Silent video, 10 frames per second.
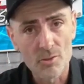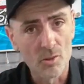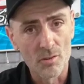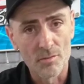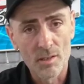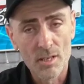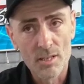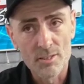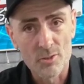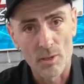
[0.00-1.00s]
sort of
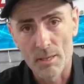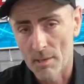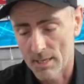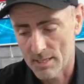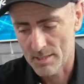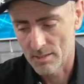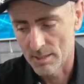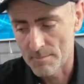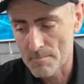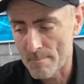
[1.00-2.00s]
20
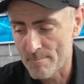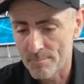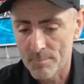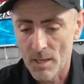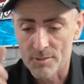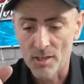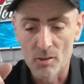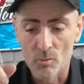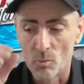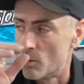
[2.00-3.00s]
psi.
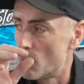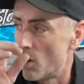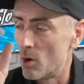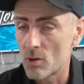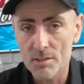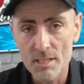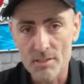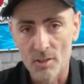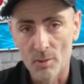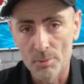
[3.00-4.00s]
So we'll hook
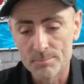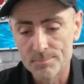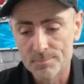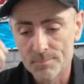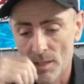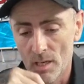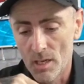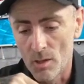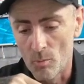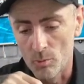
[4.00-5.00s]
this up.
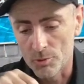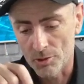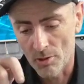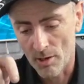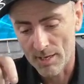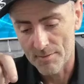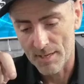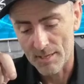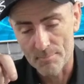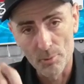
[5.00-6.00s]
We'll
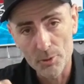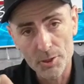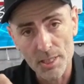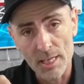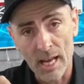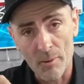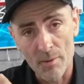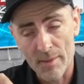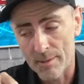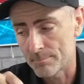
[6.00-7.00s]
try the brush that you
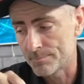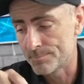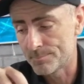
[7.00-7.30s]
get with it.